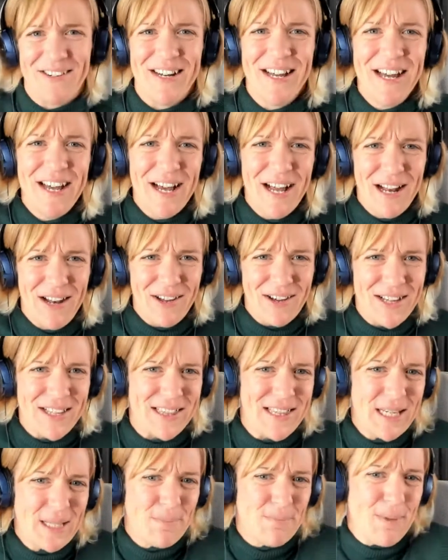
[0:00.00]
And look at
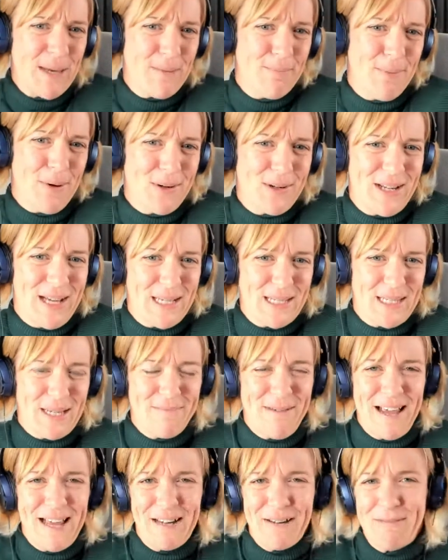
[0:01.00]
this big podcast I
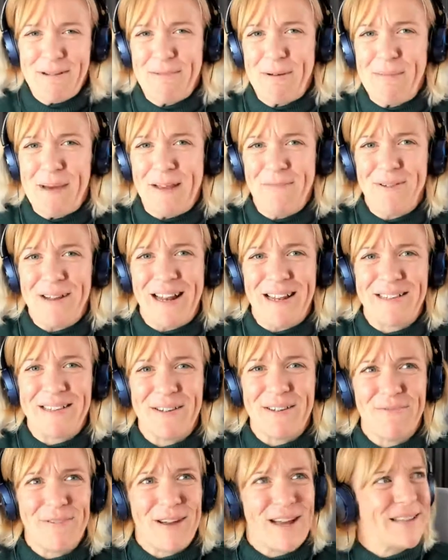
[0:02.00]
made. I mean, we made
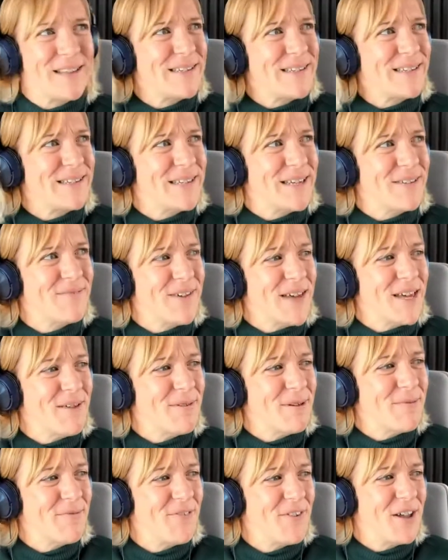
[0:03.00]
Reality of Reality TV
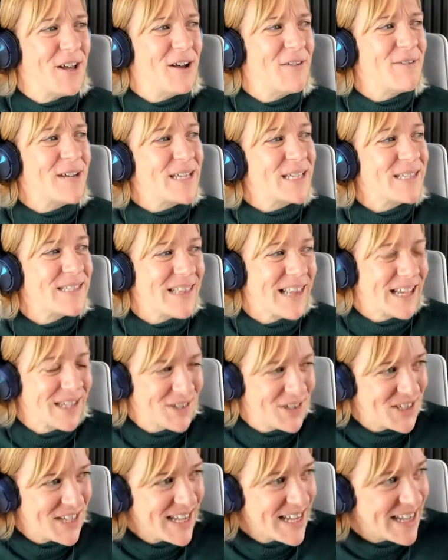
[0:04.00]
with Fleur East
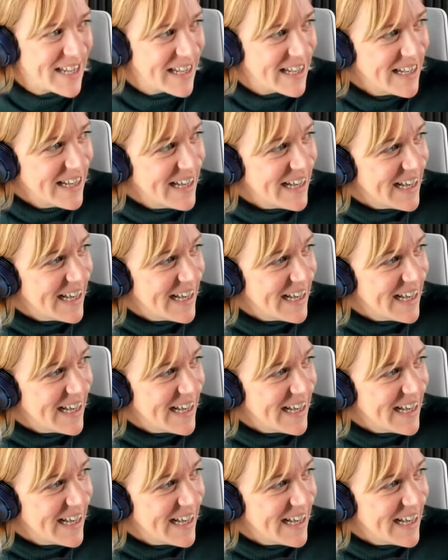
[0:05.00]
last year.